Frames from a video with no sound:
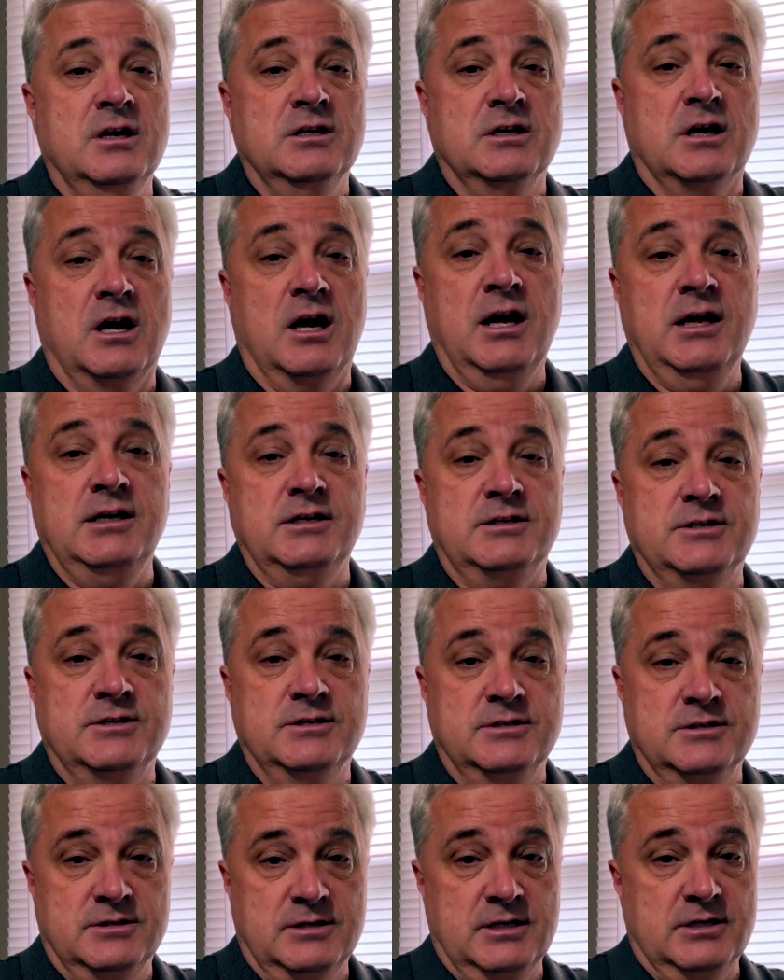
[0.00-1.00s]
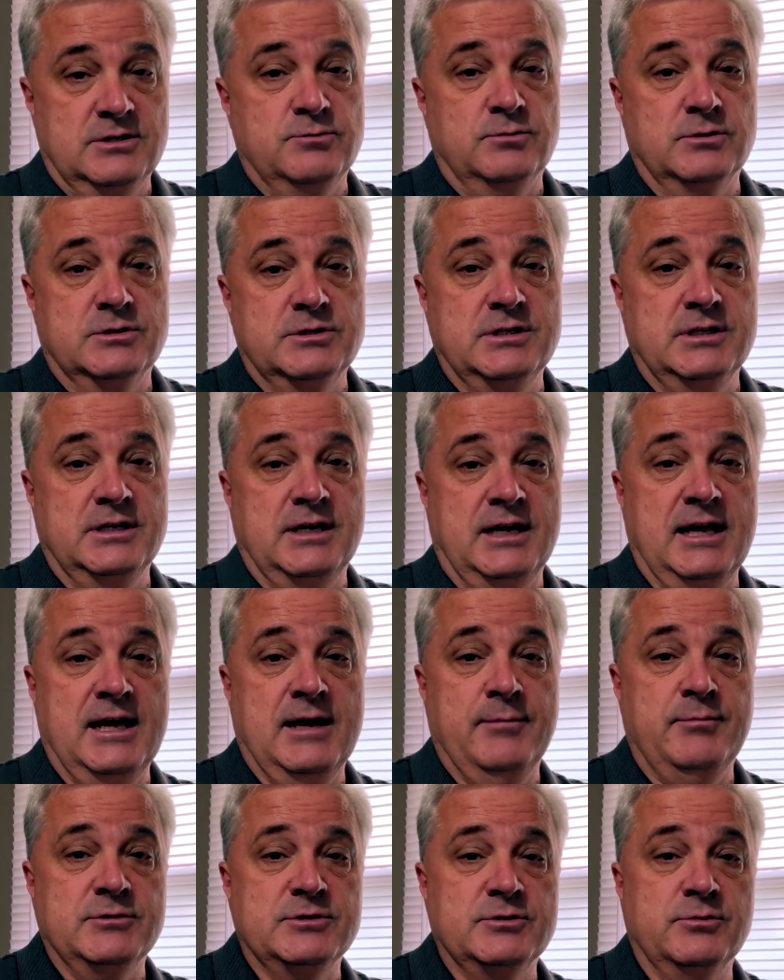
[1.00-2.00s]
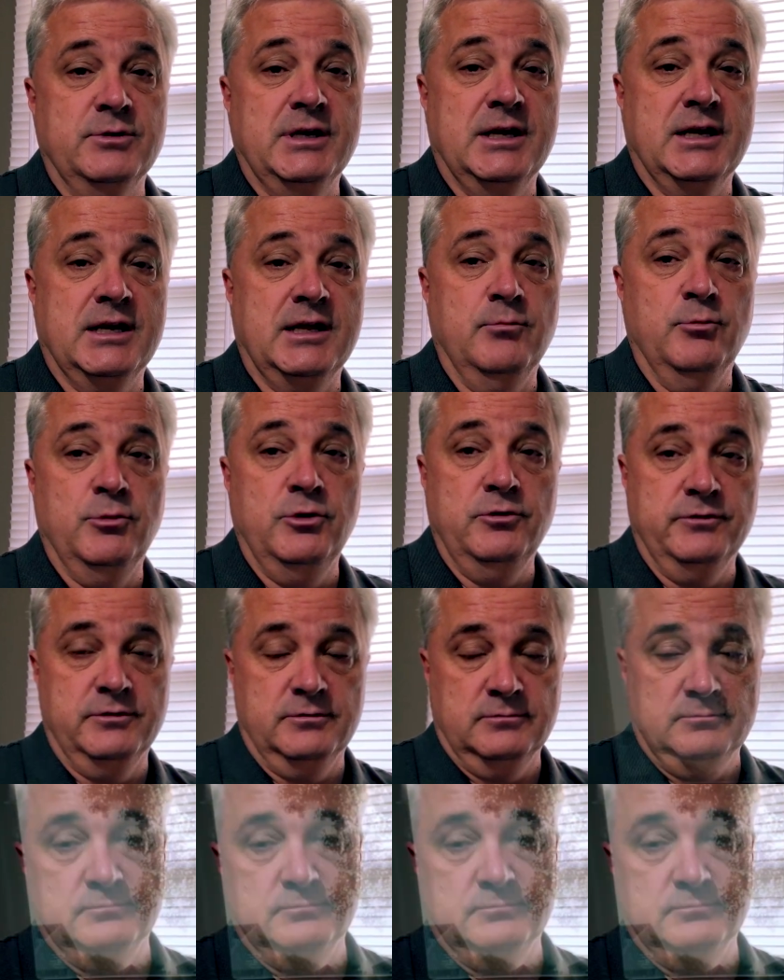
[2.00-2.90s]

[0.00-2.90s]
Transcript: Alright, that's what's going to happen, so we got to get moving.